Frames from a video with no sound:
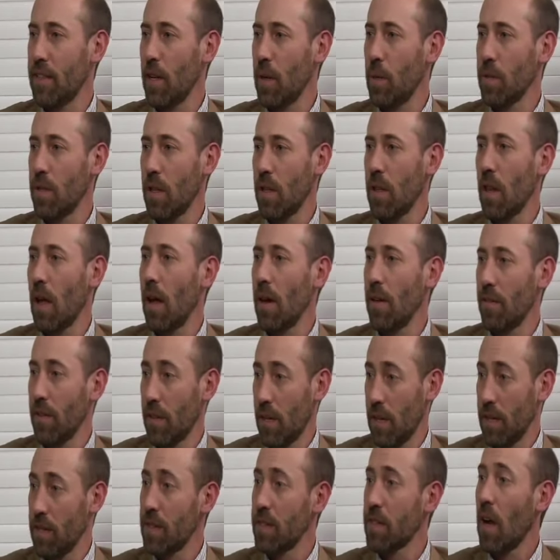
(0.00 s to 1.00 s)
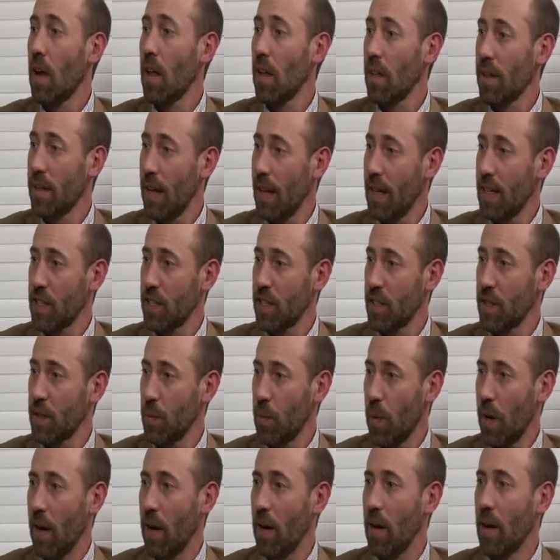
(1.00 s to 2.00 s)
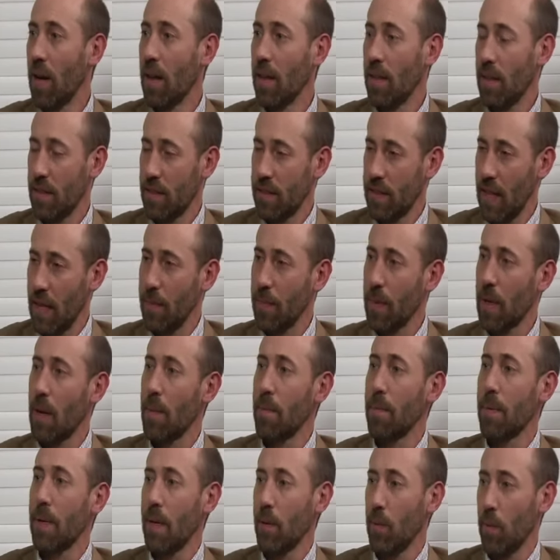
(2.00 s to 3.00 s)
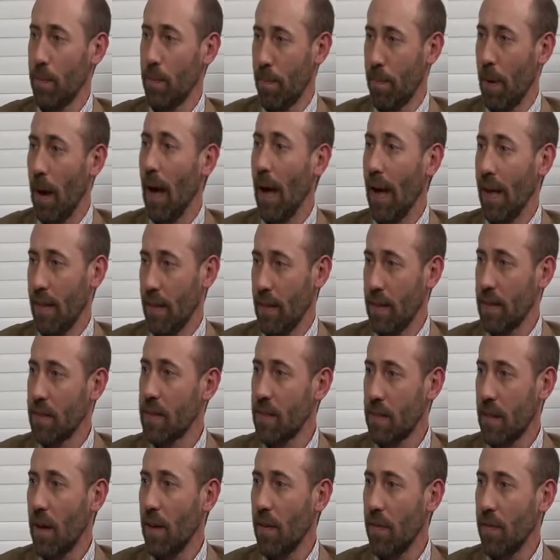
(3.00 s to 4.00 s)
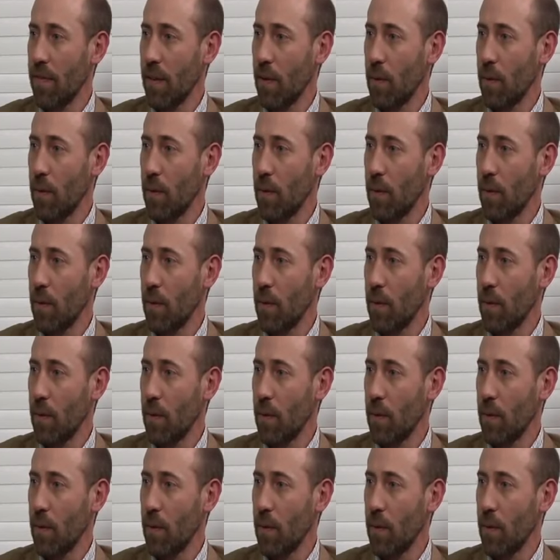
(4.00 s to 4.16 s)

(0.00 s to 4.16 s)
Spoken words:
there was a lot of consolidation where the same company buy this stuff,